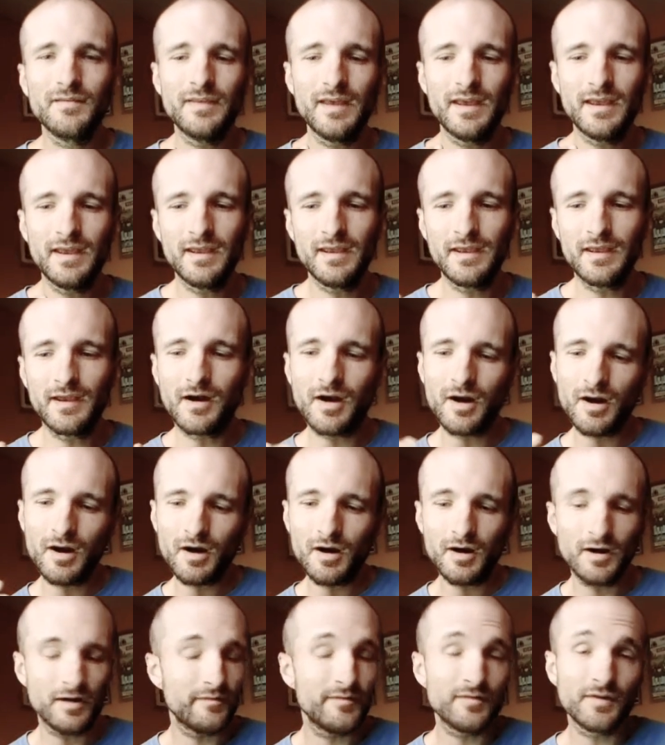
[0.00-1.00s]
They
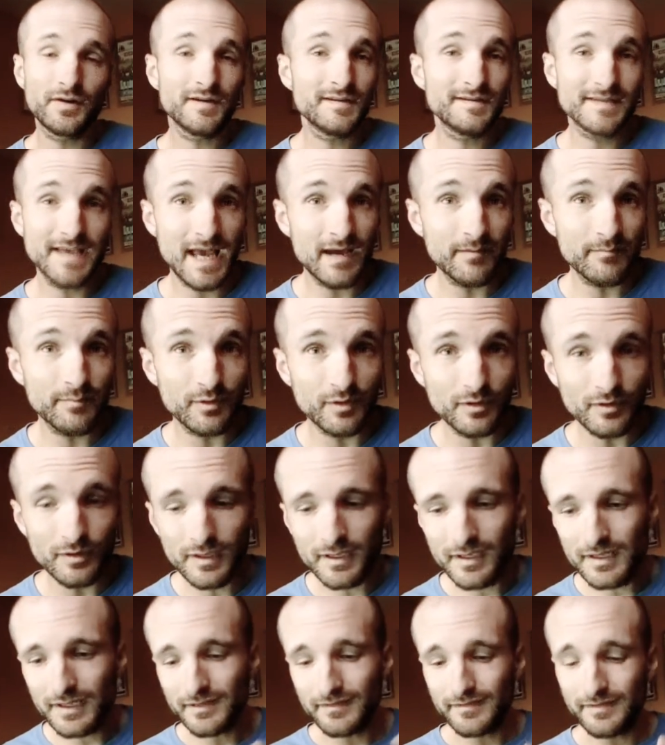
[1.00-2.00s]
are, for
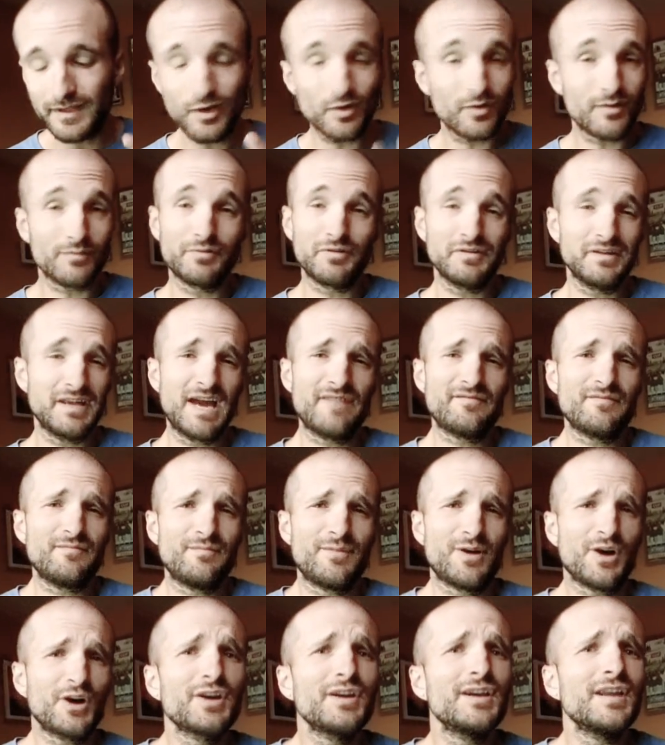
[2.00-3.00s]
example, they don't really have a
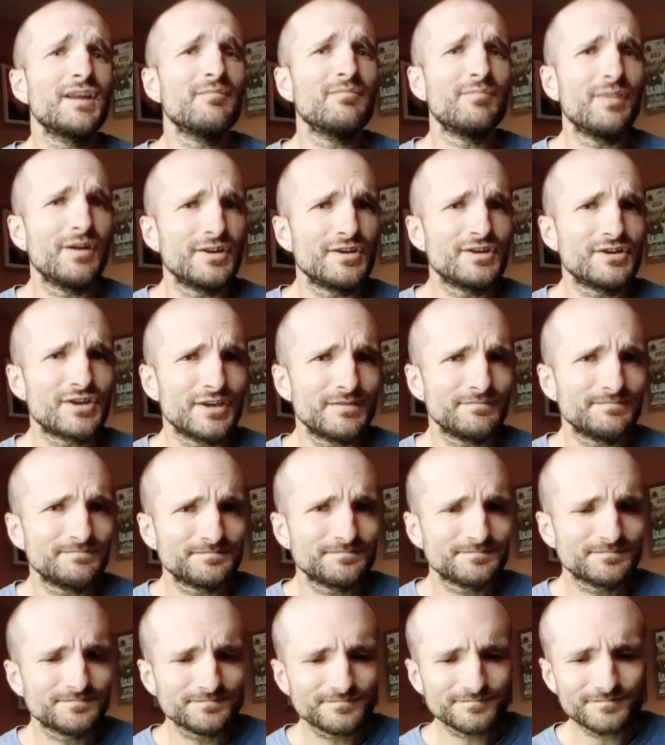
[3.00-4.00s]
marketing budget.